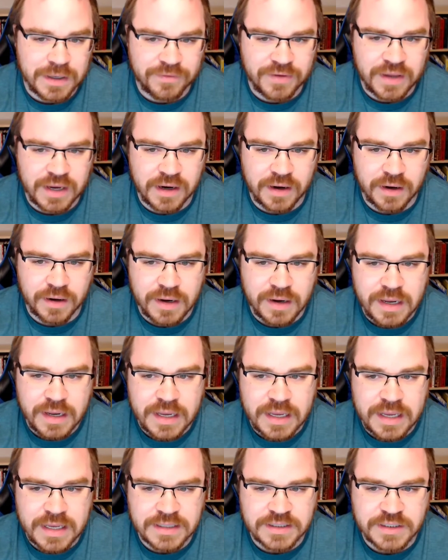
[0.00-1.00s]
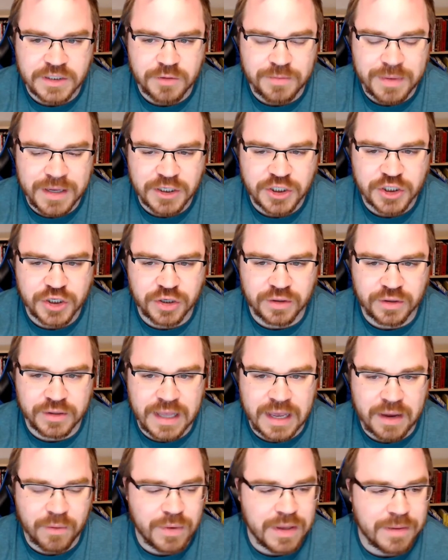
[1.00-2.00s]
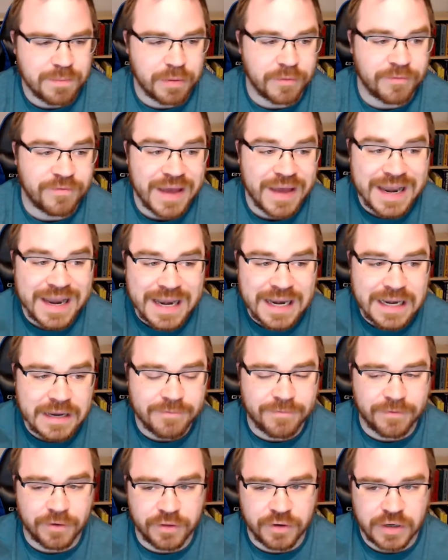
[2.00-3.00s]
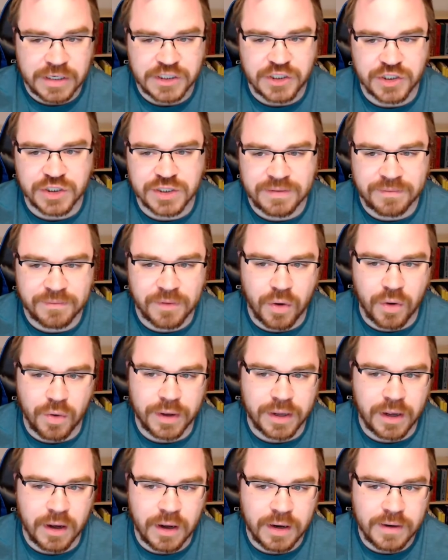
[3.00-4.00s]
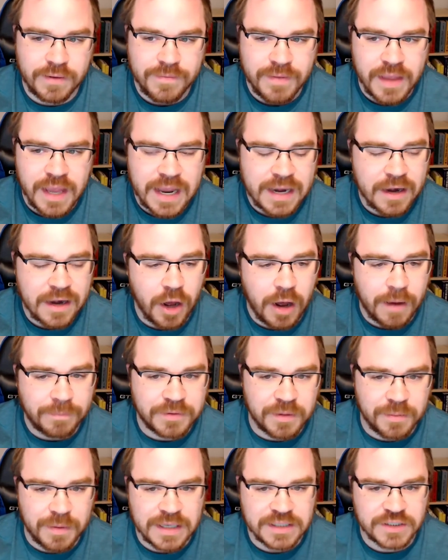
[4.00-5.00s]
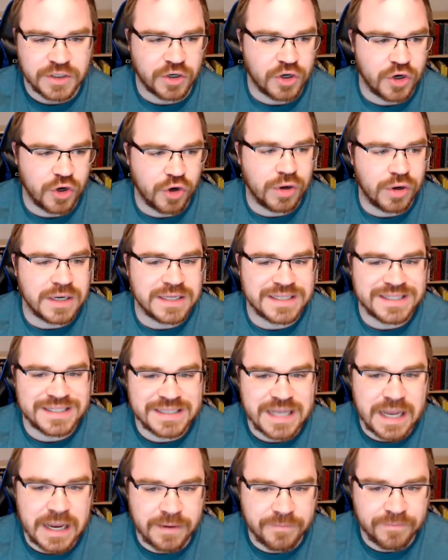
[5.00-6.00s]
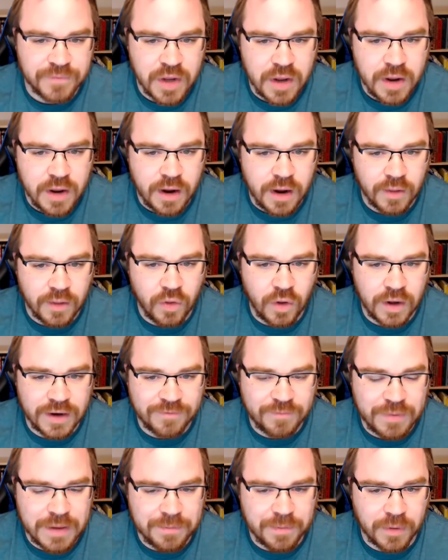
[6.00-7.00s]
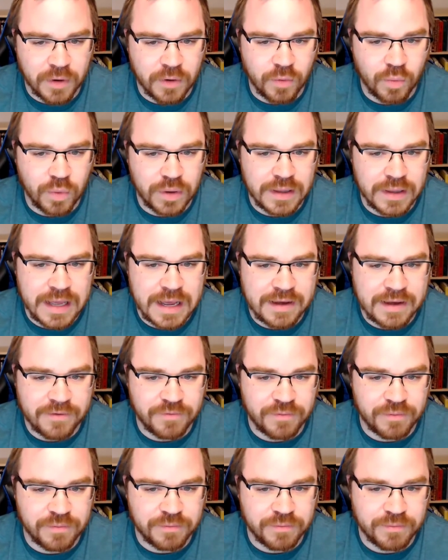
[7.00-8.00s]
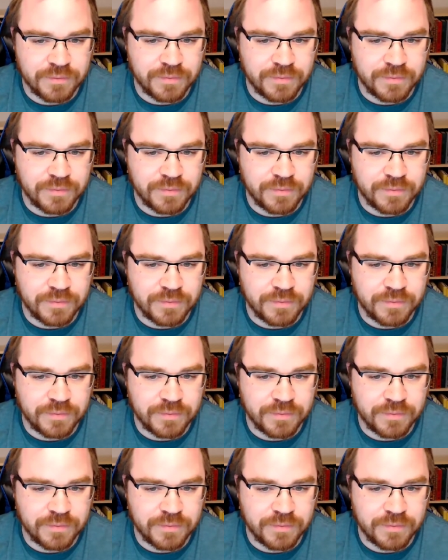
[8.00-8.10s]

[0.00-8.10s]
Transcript: plan of care is to make sure that we prevent any further issues from going on and optimize our current state. A lot of people will have